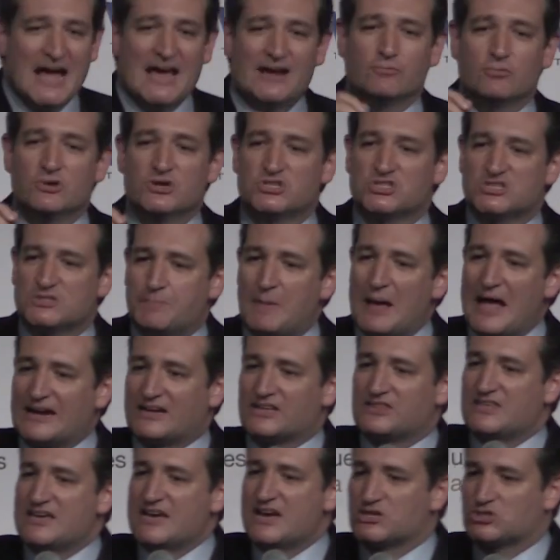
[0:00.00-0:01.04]
and
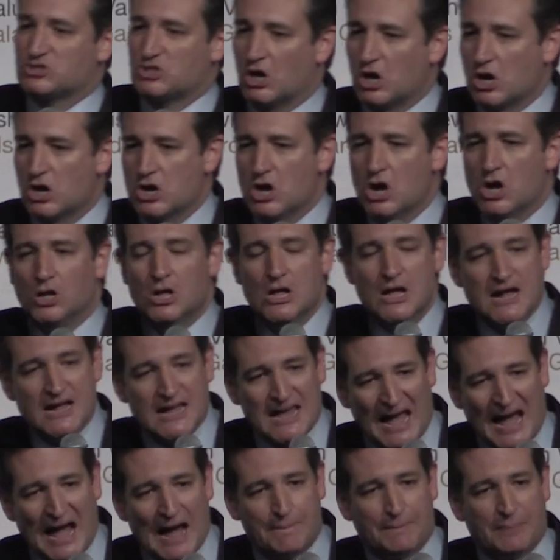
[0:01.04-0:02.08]
respect the eternal
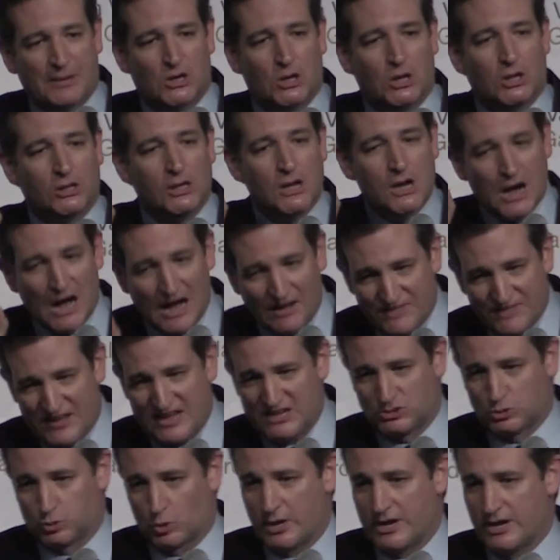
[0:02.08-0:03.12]
capital of
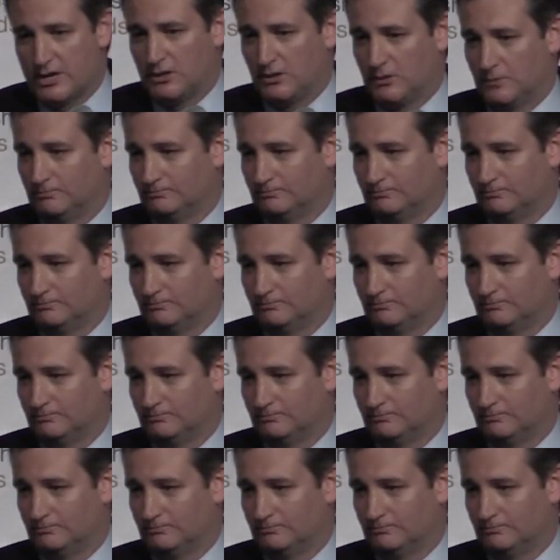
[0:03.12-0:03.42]
Israel.